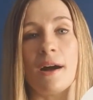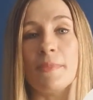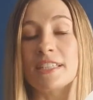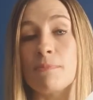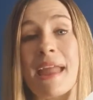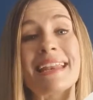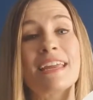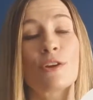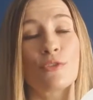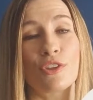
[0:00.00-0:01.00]
It's made
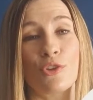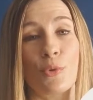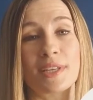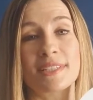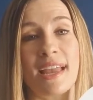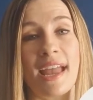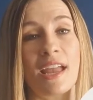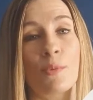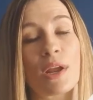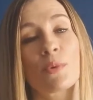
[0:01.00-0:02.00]
here in the USA,
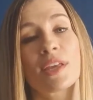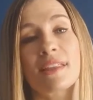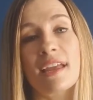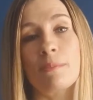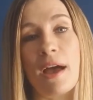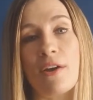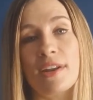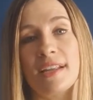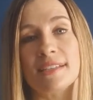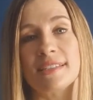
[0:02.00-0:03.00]
and what I really like about
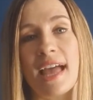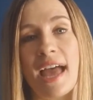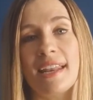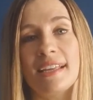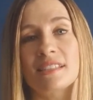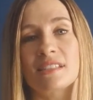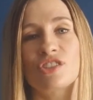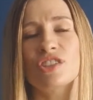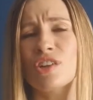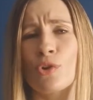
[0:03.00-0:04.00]
it is that it's
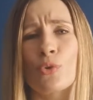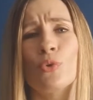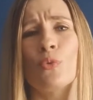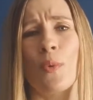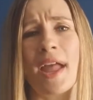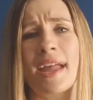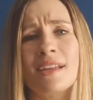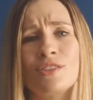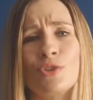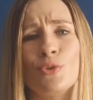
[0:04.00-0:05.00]
just a cool
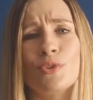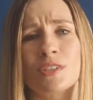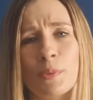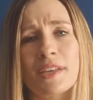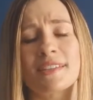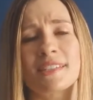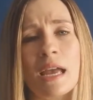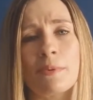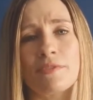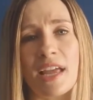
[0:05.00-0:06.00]
way to display this
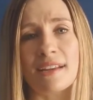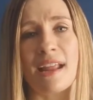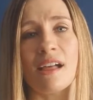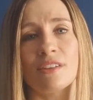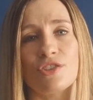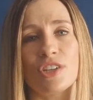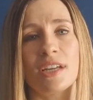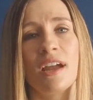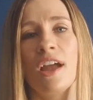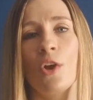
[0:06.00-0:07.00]
type of
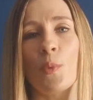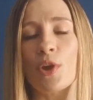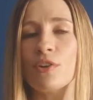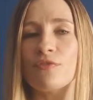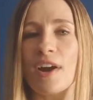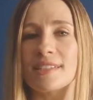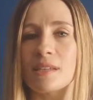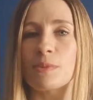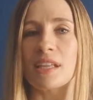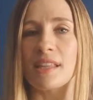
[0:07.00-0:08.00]
technology. We couldn't find
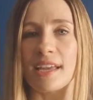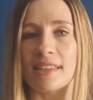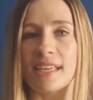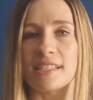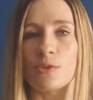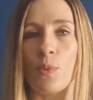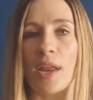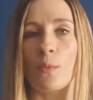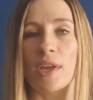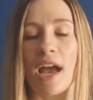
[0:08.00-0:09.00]
something like this
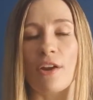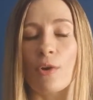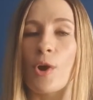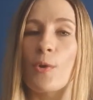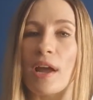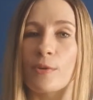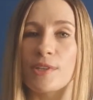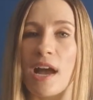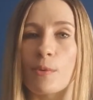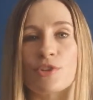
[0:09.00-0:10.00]
when we got our own Echo
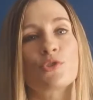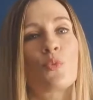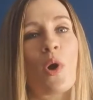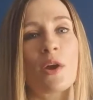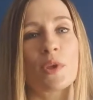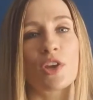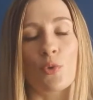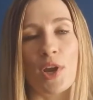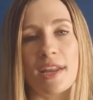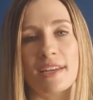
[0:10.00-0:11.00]
Dot, which is why we
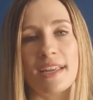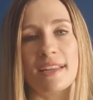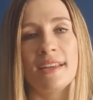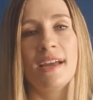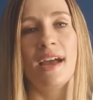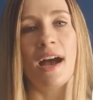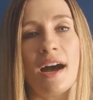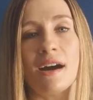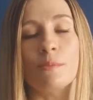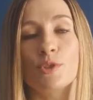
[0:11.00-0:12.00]
created it.
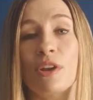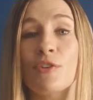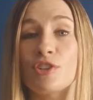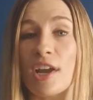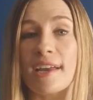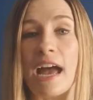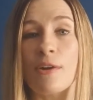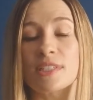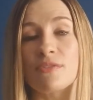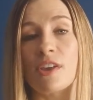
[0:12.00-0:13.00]
So definitely check it
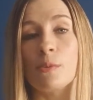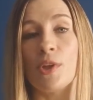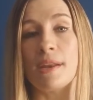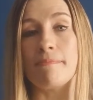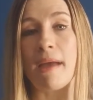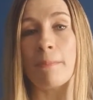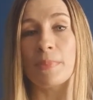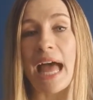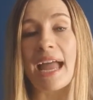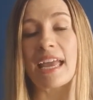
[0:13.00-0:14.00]
out. It's available in matte
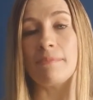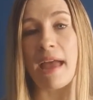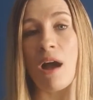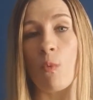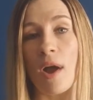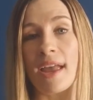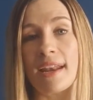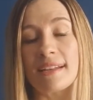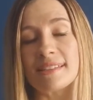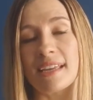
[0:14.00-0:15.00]
black and matte
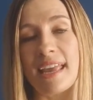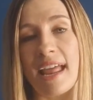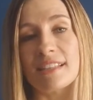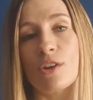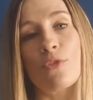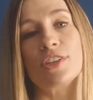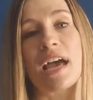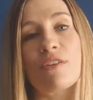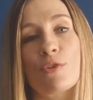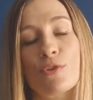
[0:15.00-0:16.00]
white, and it's called the
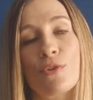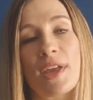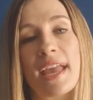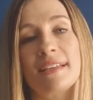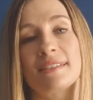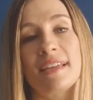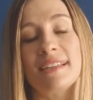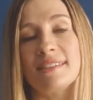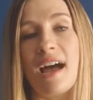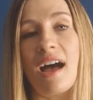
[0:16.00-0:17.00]
Dot Vertical case, and
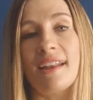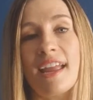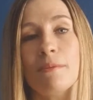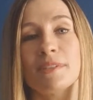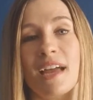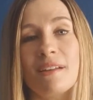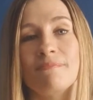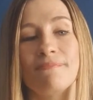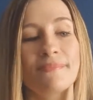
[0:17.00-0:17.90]
it's on Amazon.